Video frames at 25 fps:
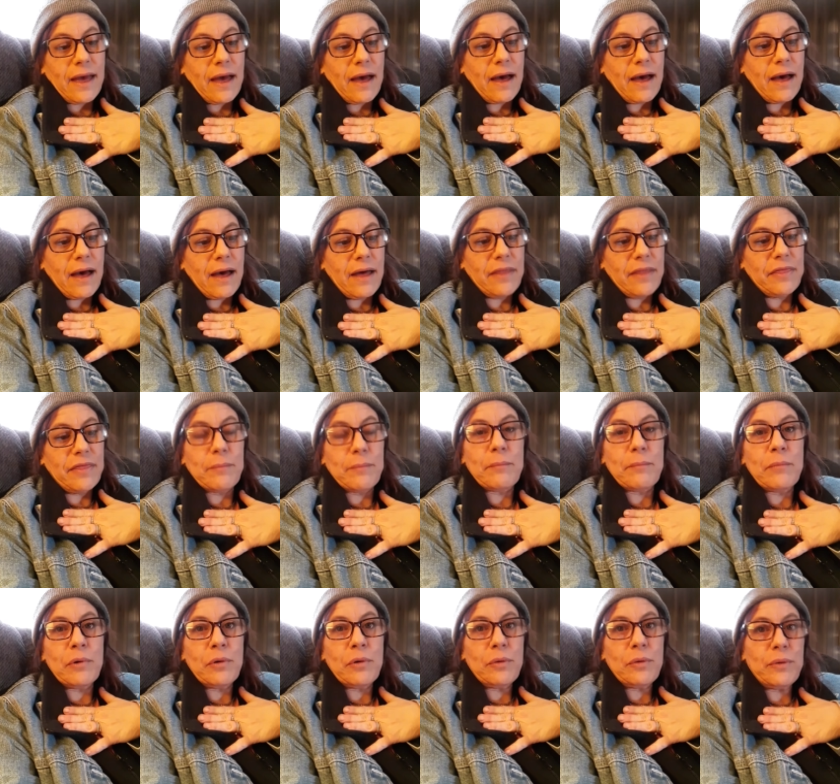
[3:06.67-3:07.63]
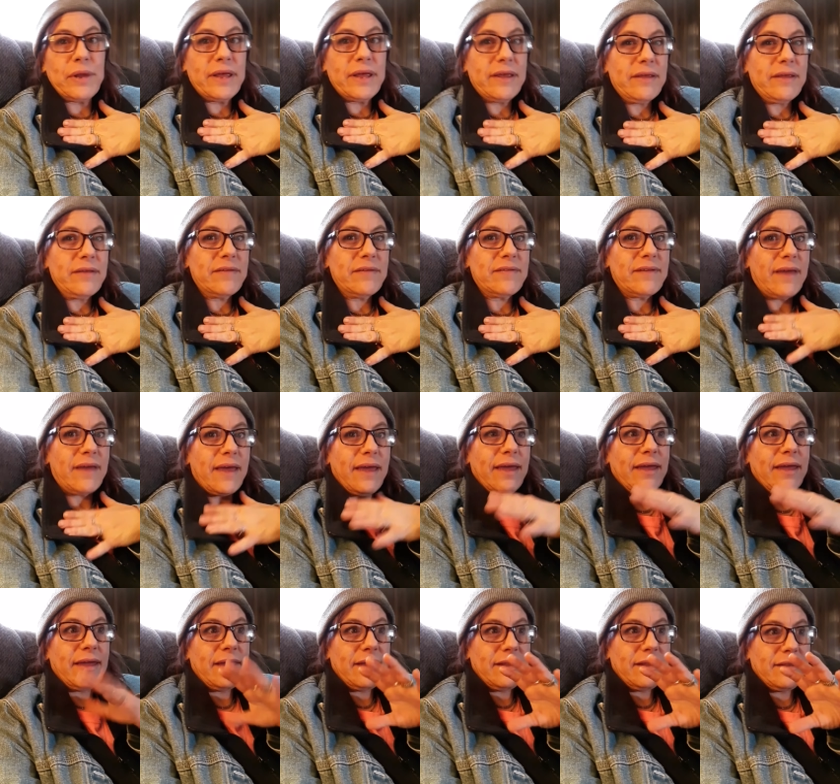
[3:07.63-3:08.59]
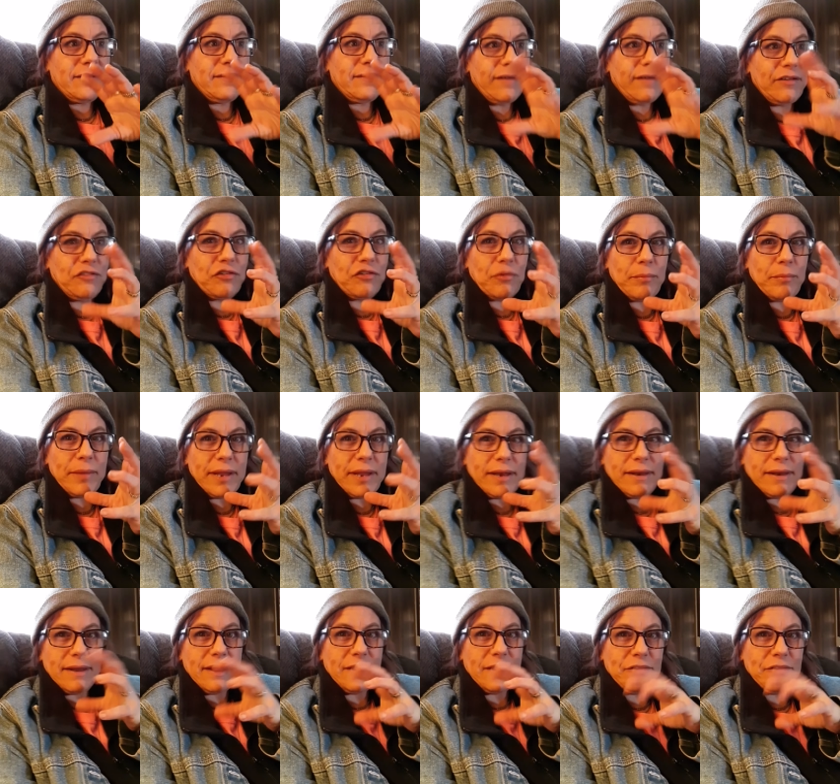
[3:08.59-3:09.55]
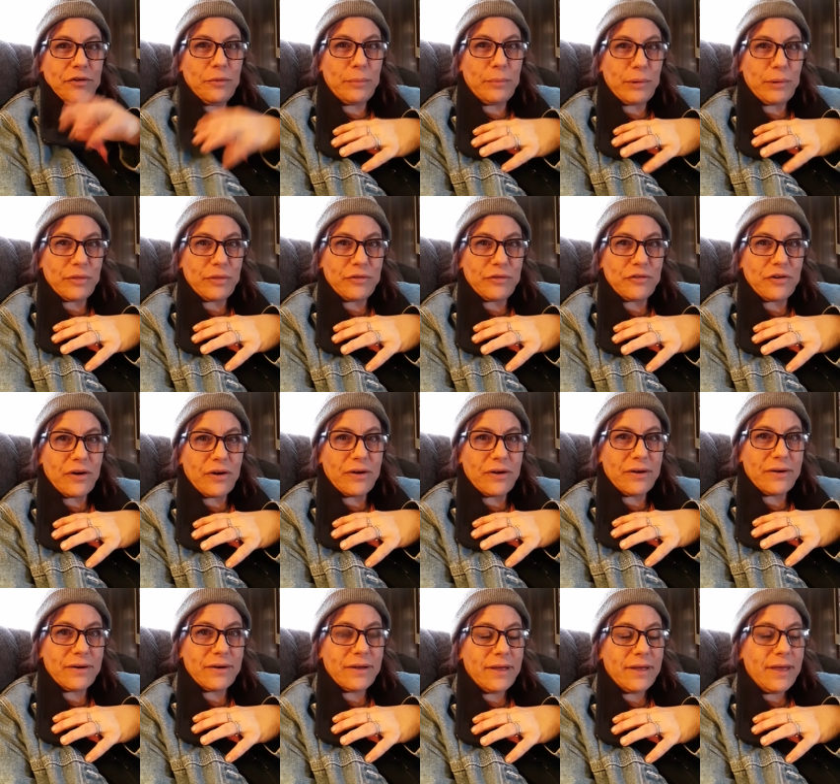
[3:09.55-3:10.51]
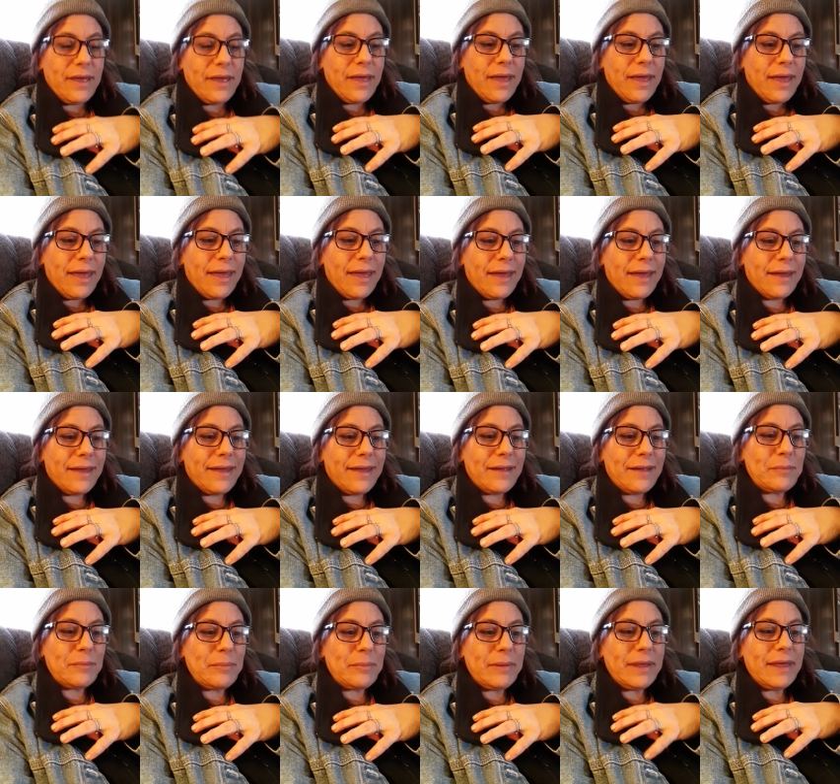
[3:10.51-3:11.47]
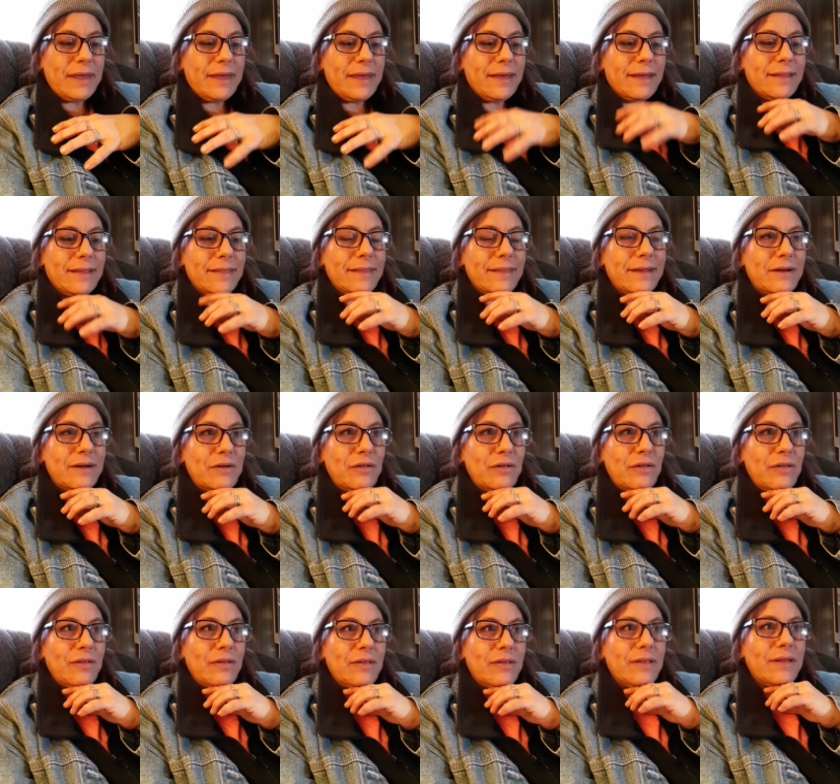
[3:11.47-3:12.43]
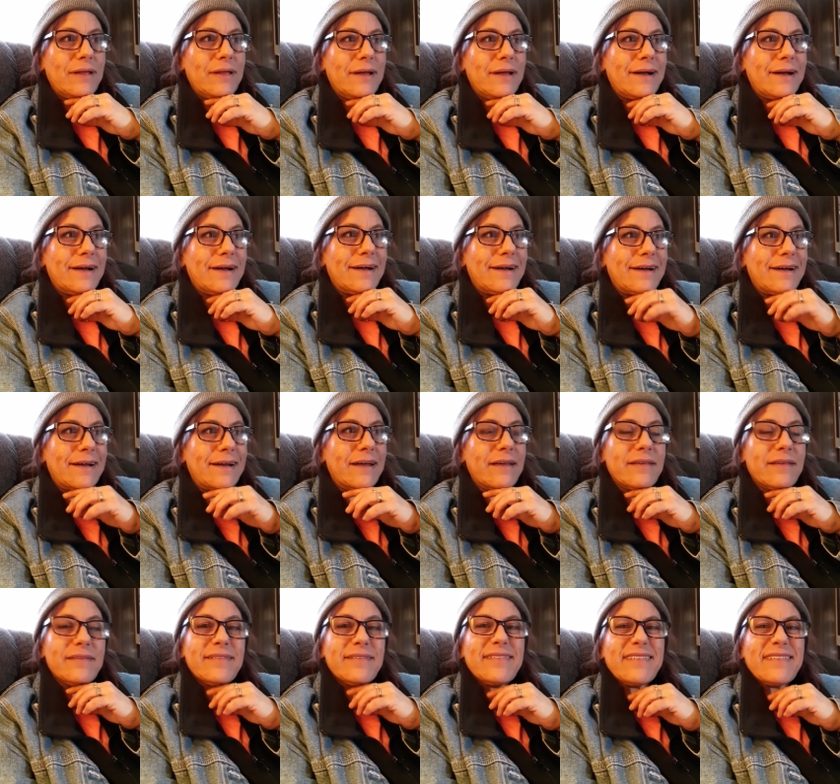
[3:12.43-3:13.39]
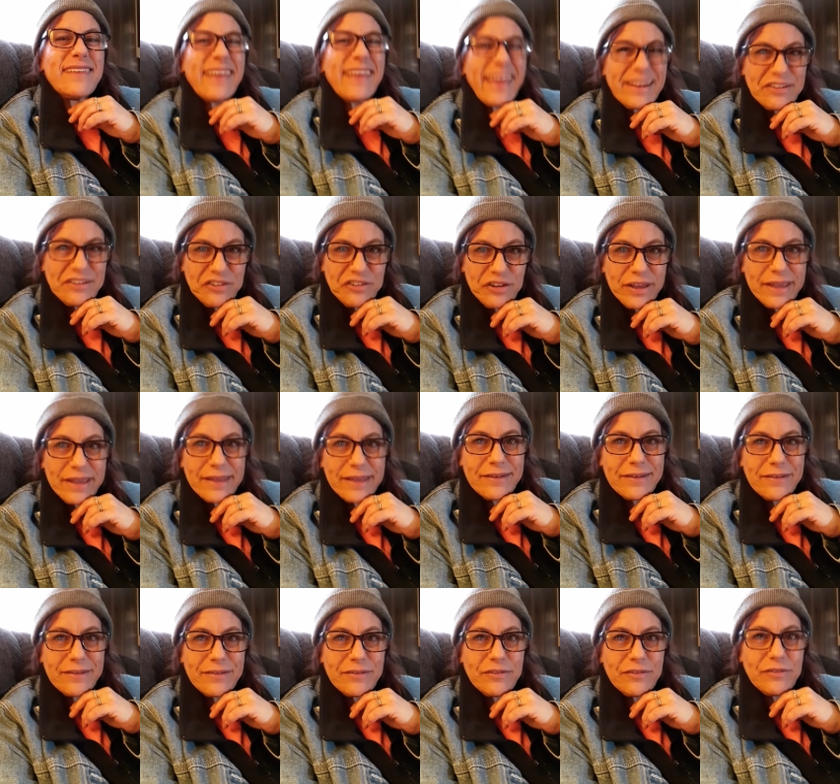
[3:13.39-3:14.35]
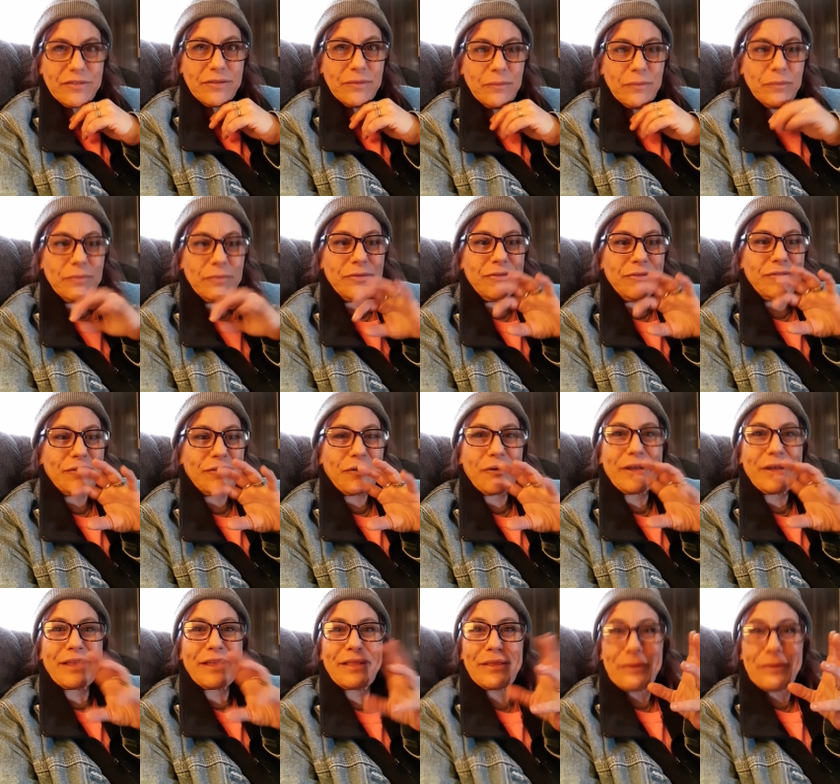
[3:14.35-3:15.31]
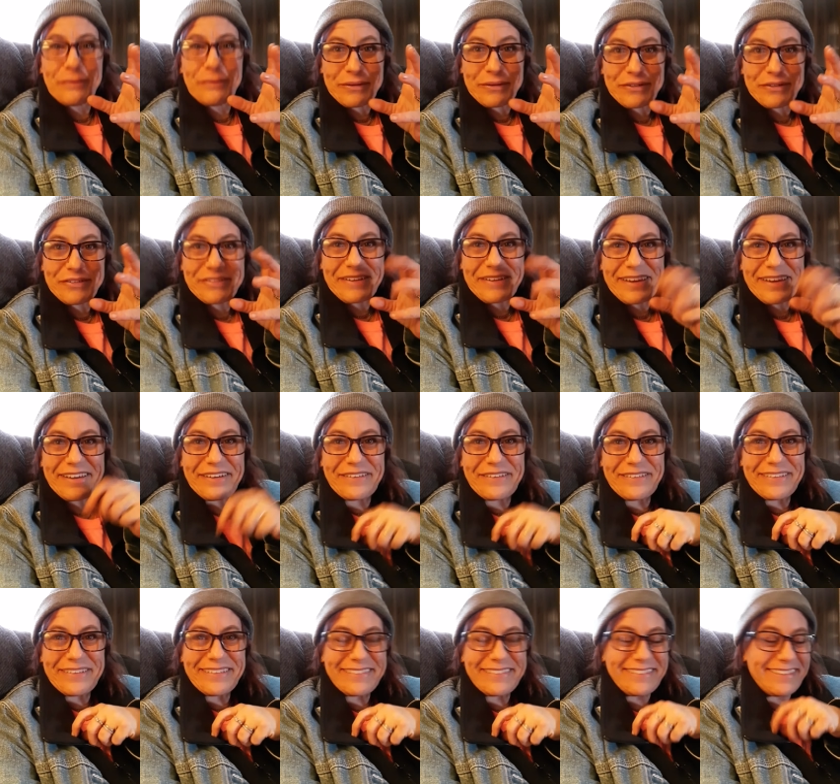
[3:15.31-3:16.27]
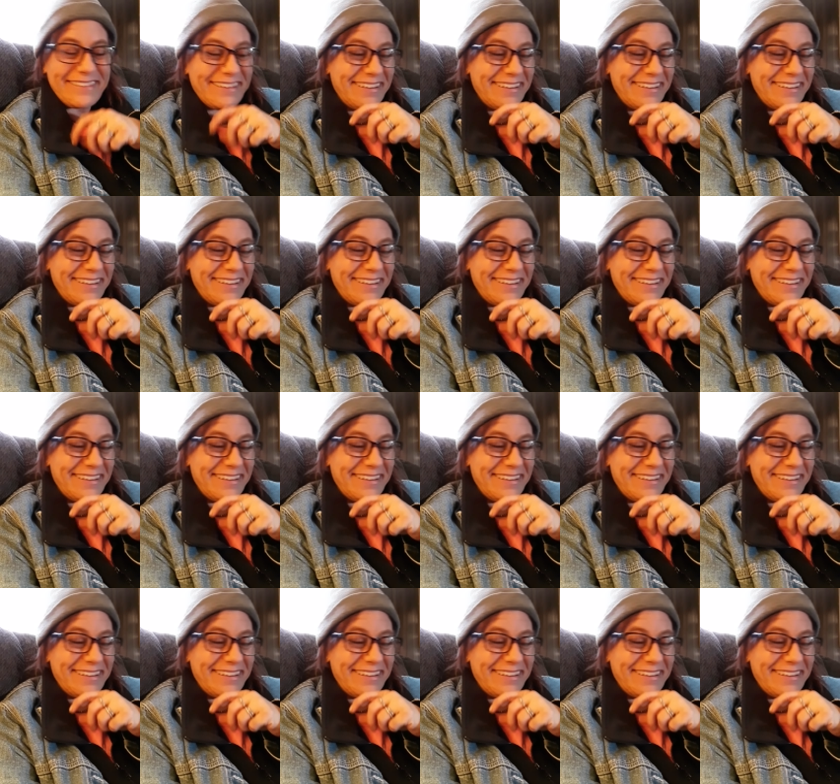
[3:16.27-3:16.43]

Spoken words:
the moon is a detriment in your birth chart. It can be a little sketchy during lunar cycles.